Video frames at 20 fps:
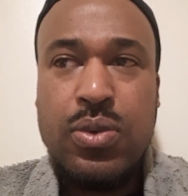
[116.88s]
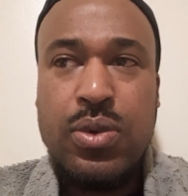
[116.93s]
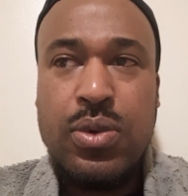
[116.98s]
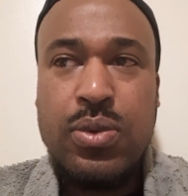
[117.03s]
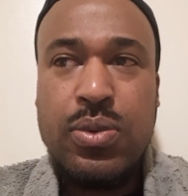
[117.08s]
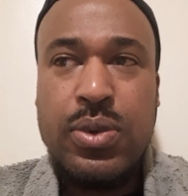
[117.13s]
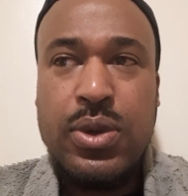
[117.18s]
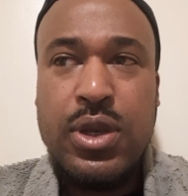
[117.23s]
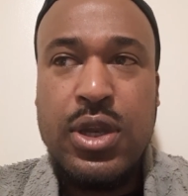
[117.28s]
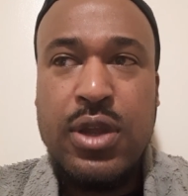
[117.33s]

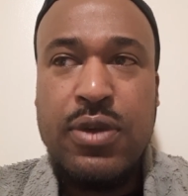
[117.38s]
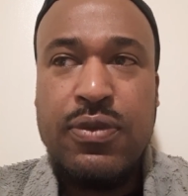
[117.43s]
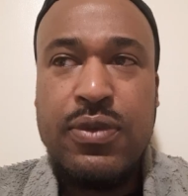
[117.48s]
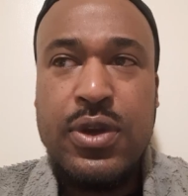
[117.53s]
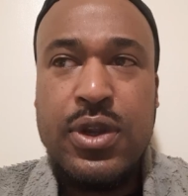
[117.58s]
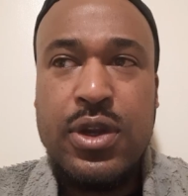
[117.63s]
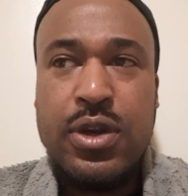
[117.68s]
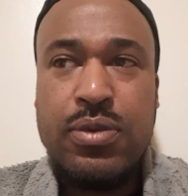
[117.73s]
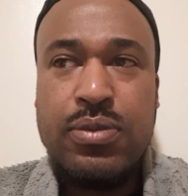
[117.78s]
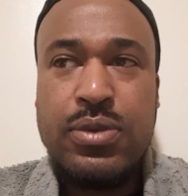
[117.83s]
We living
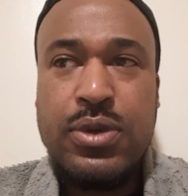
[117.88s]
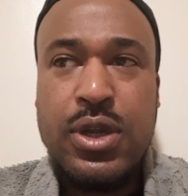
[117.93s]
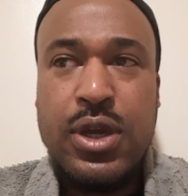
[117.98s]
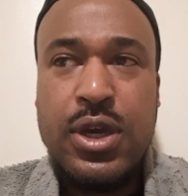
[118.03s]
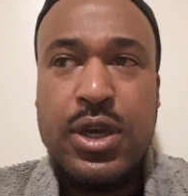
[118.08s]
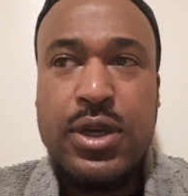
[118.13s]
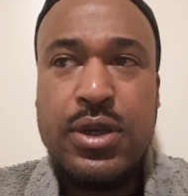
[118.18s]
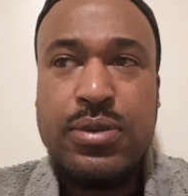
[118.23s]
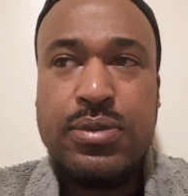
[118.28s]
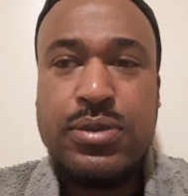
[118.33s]
in them
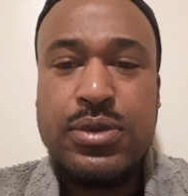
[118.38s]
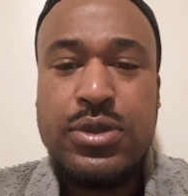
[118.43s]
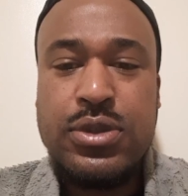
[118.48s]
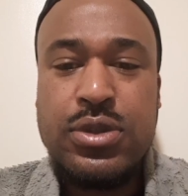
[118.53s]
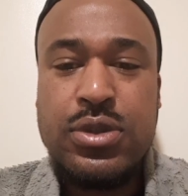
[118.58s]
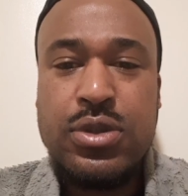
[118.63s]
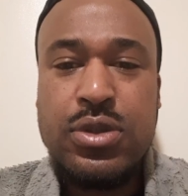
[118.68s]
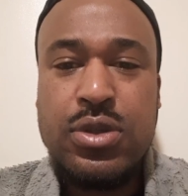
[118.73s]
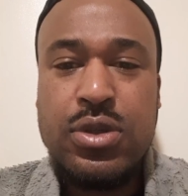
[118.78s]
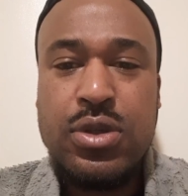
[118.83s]
times,
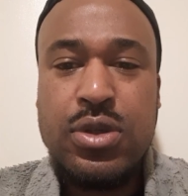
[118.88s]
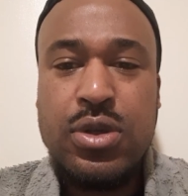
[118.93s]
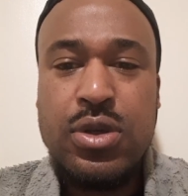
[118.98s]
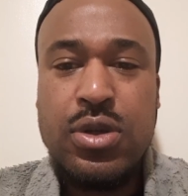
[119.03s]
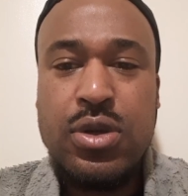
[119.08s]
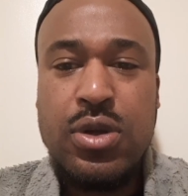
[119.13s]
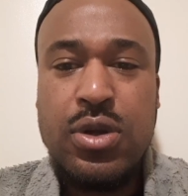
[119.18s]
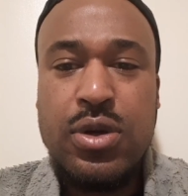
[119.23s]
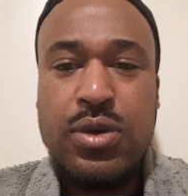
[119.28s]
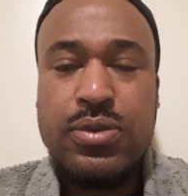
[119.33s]
you
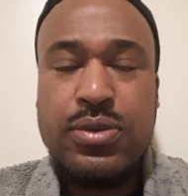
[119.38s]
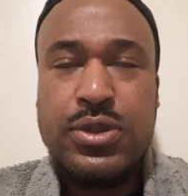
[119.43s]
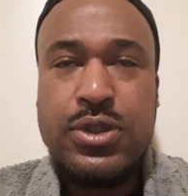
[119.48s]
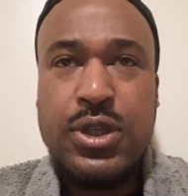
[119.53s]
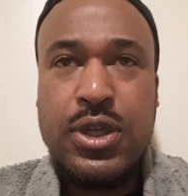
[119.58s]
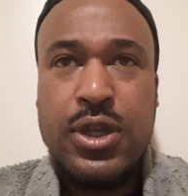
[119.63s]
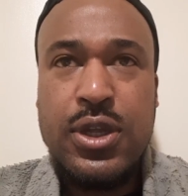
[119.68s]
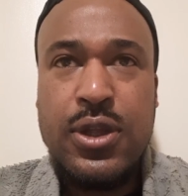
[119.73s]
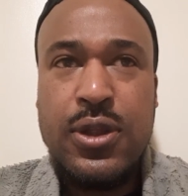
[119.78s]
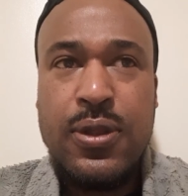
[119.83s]
know what I'm
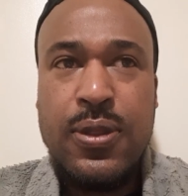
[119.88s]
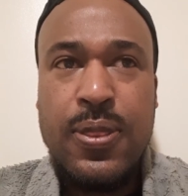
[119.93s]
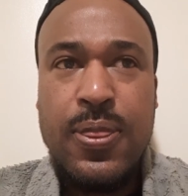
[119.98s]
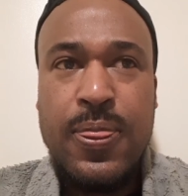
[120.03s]
saying?